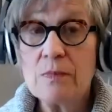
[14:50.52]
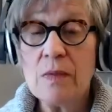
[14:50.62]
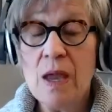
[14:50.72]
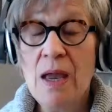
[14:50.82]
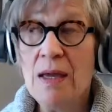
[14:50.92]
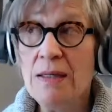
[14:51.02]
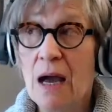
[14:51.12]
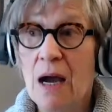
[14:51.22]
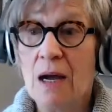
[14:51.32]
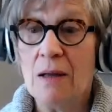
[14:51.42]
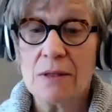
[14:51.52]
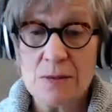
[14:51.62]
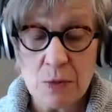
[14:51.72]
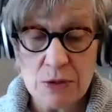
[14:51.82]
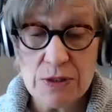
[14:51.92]
and
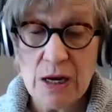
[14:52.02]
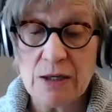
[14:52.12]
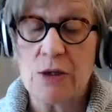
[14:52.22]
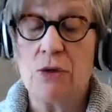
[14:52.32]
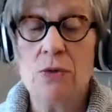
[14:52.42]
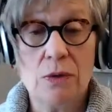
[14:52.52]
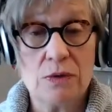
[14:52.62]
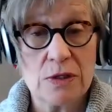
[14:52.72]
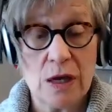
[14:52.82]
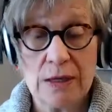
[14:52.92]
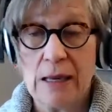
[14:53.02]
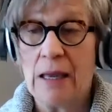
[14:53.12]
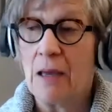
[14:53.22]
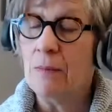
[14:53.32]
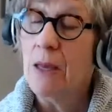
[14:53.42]
this person I knew, I was talking to
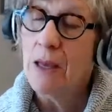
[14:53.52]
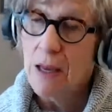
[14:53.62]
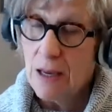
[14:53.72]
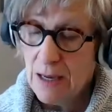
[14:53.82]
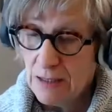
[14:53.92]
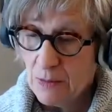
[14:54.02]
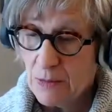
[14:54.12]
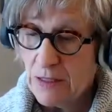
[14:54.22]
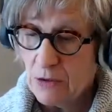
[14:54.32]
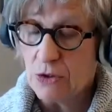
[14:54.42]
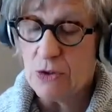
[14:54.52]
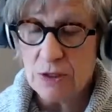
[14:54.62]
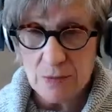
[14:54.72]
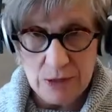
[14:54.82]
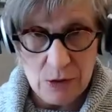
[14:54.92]
him, and he was
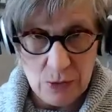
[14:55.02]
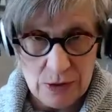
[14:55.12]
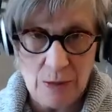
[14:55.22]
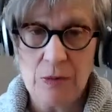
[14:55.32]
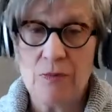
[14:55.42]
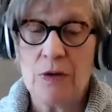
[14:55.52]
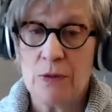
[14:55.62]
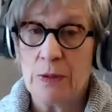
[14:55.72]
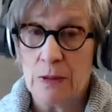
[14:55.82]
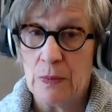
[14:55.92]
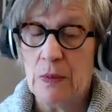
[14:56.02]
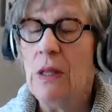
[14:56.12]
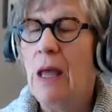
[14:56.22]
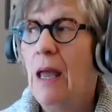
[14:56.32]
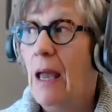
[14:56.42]
introducing me to a couple of other
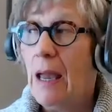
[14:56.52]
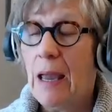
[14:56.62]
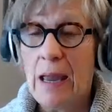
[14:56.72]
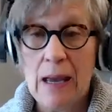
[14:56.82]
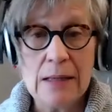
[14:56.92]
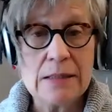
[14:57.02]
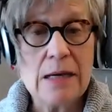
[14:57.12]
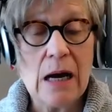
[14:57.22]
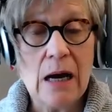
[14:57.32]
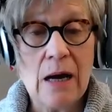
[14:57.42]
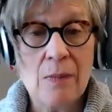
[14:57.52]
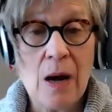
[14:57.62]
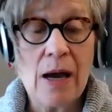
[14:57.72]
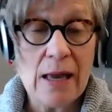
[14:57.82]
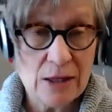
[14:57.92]
people. And
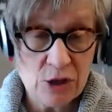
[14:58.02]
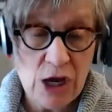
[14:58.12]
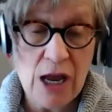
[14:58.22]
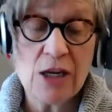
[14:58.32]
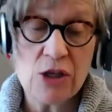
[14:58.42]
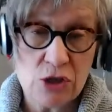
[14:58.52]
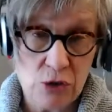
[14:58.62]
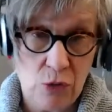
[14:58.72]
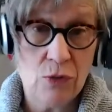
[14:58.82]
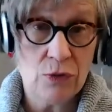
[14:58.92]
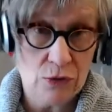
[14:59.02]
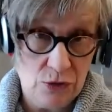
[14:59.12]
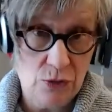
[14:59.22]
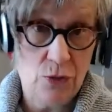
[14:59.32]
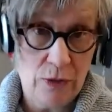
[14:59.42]
I had changed over
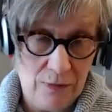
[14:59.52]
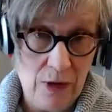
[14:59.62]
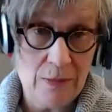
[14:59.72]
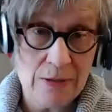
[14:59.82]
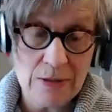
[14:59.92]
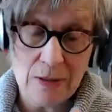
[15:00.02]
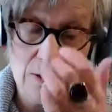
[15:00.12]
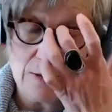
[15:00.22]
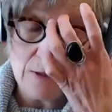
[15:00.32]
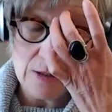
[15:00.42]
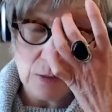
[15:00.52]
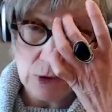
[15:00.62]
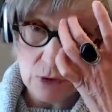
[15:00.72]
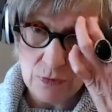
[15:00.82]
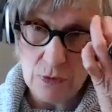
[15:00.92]
to, whenever I made the switch over to